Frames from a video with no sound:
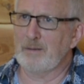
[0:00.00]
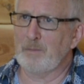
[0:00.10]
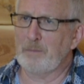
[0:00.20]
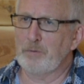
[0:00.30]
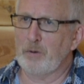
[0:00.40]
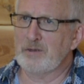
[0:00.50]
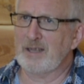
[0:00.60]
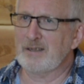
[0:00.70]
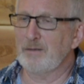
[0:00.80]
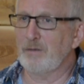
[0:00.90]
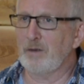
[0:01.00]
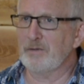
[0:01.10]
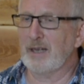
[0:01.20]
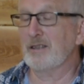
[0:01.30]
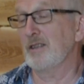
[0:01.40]
my process
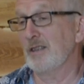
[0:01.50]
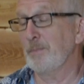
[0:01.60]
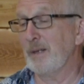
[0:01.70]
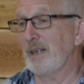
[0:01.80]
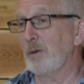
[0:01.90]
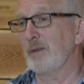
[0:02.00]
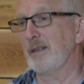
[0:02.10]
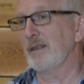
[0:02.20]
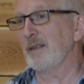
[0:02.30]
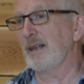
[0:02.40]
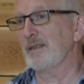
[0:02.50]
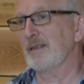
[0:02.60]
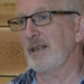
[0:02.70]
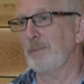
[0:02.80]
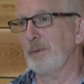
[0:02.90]
involves actually just being out in the
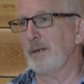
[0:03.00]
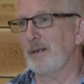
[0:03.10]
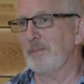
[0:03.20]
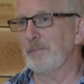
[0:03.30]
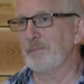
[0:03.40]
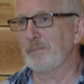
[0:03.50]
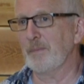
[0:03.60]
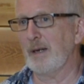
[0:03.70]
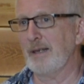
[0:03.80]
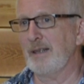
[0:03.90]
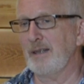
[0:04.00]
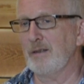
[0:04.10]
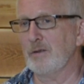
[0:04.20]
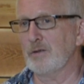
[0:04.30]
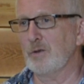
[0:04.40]
landscape,
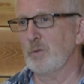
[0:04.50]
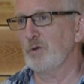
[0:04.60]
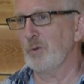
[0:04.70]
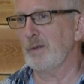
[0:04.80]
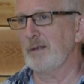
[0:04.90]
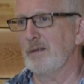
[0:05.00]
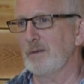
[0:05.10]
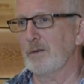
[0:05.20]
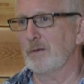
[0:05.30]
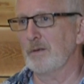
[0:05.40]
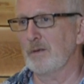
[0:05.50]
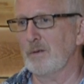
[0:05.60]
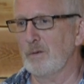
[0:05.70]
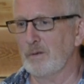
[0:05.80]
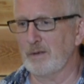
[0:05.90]
hiking or snowshoeing or
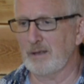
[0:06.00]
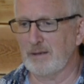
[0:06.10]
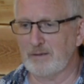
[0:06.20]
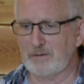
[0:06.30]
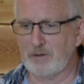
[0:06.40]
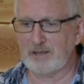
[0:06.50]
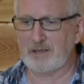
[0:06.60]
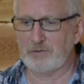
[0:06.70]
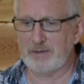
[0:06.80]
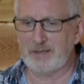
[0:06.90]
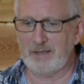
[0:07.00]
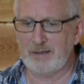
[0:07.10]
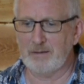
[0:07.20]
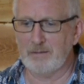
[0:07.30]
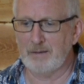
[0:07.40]
cross-country
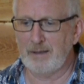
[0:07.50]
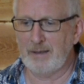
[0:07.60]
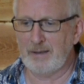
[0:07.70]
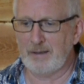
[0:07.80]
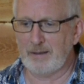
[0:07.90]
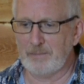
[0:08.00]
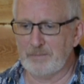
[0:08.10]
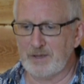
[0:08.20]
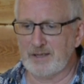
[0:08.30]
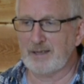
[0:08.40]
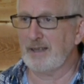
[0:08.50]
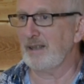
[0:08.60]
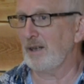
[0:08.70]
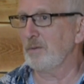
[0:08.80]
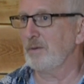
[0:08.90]
skiing, just
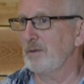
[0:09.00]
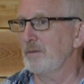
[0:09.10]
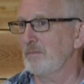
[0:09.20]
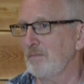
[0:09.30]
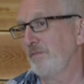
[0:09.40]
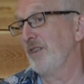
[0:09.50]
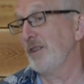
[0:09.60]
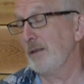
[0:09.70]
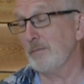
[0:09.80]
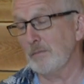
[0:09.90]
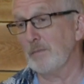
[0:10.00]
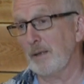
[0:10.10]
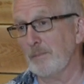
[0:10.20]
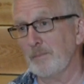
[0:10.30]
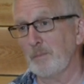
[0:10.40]
getting out, fishing,
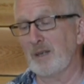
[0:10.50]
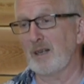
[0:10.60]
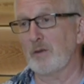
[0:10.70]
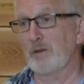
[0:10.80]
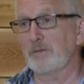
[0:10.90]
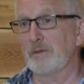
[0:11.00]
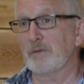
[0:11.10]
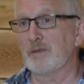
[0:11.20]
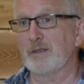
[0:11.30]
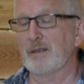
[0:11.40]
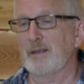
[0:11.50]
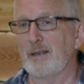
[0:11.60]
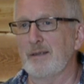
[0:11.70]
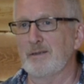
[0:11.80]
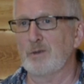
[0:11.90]
being out on the rivers.
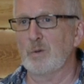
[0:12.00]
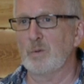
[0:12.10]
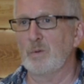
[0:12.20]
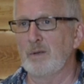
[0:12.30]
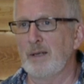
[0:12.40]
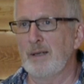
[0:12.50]
So